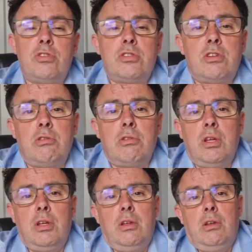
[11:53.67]
So
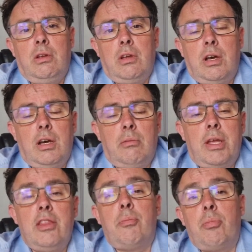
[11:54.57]

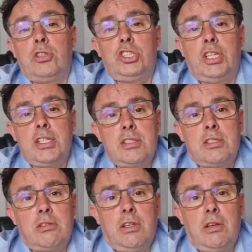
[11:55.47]
in the
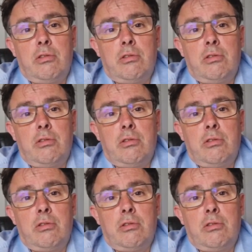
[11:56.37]
project, you